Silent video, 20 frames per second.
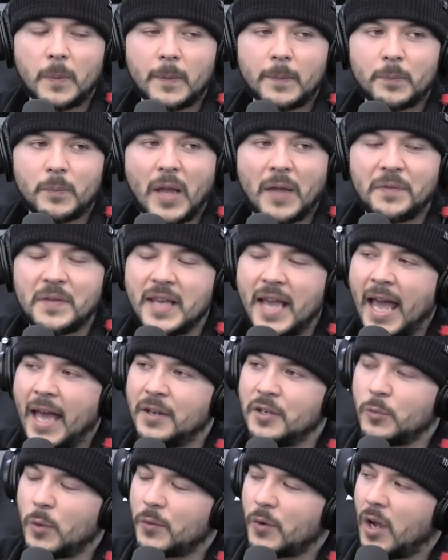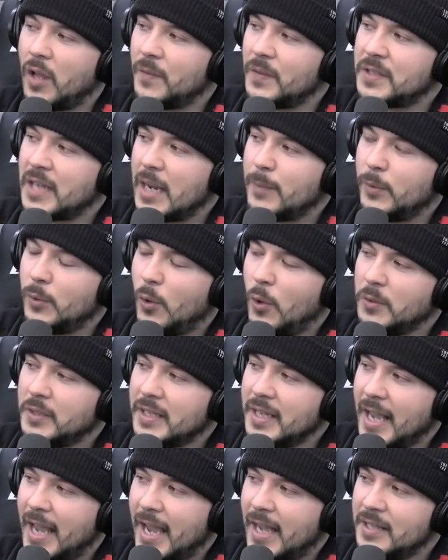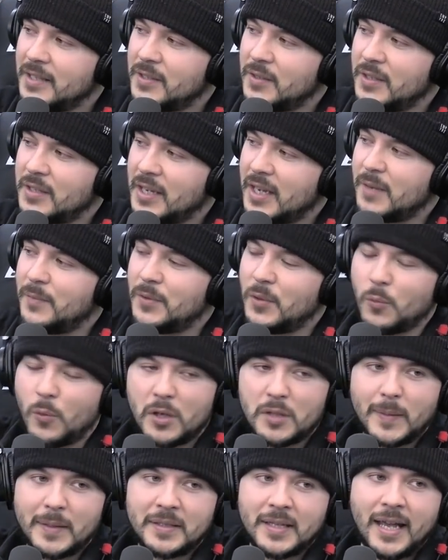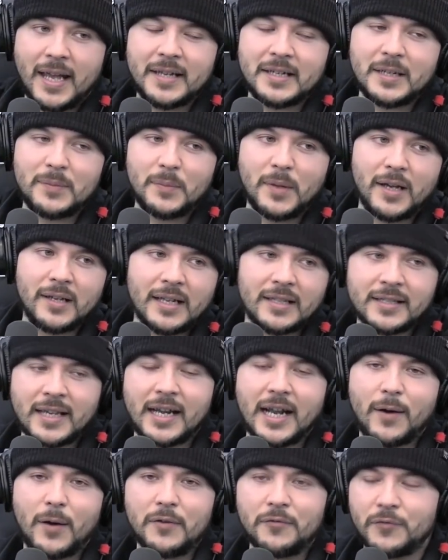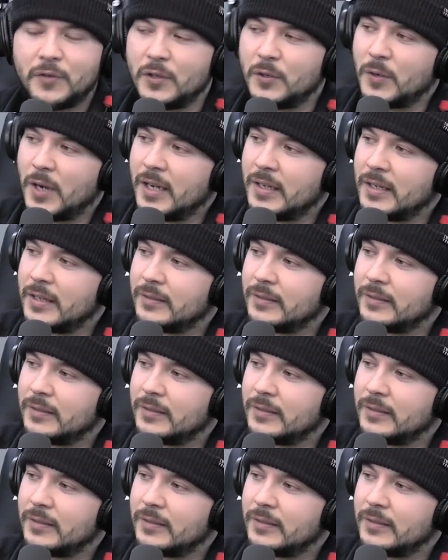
At the end, when they're all at the table holding hands and it's like the world's about to end, I'm like, that's kind of how I feel right now.